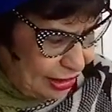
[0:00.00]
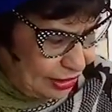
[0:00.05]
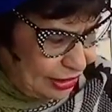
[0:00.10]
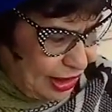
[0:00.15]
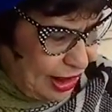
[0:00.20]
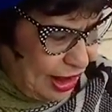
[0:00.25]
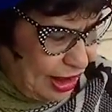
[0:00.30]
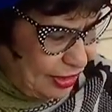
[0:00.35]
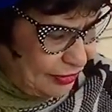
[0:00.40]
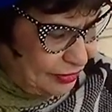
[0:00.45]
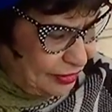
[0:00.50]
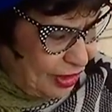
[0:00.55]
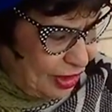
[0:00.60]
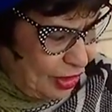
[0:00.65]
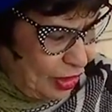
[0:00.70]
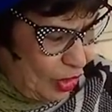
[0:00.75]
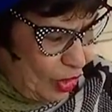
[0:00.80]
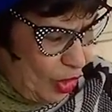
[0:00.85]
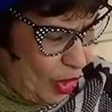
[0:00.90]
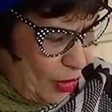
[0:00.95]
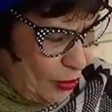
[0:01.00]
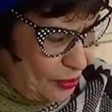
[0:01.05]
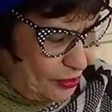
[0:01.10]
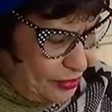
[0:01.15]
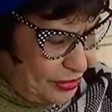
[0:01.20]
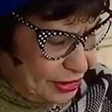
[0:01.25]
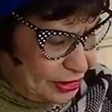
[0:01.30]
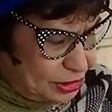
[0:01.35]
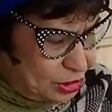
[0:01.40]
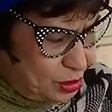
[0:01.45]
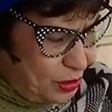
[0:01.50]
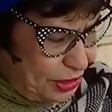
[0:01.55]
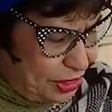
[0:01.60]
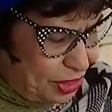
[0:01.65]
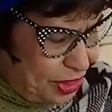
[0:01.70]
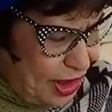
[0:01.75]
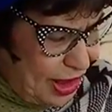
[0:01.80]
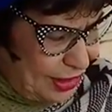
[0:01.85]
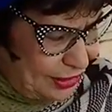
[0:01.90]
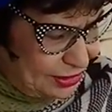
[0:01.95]
love, hope,
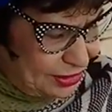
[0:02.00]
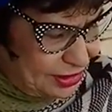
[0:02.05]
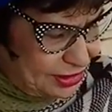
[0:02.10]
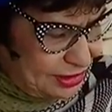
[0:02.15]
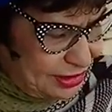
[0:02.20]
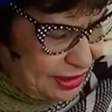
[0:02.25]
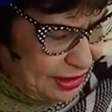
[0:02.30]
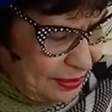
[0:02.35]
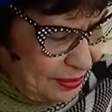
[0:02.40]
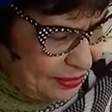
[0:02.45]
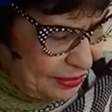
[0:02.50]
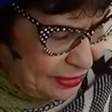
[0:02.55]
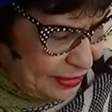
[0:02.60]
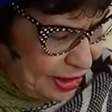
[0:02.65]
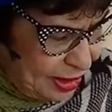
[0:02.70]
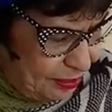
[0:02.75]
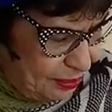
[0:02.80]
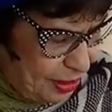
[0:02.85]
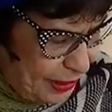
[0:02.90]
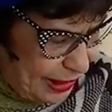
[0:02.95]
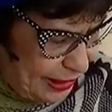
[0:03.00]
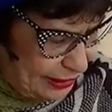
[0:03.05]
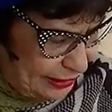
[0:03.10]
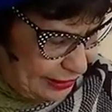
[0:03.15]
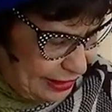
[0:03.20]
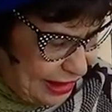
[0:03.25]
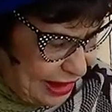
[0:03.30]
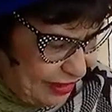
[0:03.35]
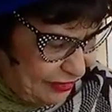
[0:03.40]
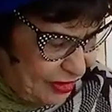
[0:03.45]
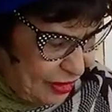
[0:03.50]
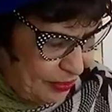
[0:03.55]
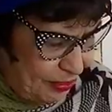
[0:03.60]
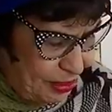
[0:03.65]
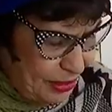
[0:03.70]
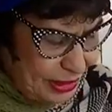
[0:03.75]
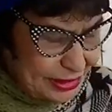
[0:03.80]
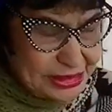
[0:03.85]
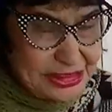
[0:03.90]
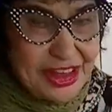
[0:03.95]
sweet thoughts. Patty K from
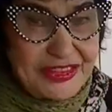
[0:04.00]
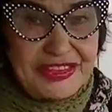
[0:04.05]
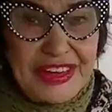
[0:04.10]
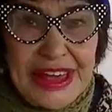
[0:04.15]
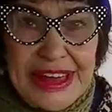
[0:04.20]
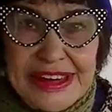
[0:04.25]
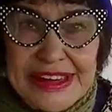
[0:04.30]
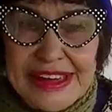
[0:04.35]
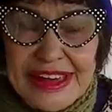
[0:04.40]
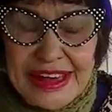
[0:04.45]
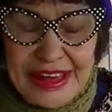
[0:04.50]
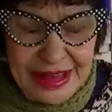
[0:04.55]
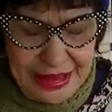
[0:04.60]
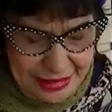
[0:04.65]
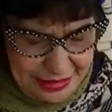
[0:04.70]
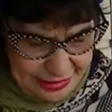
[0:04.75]
Pennsylvania.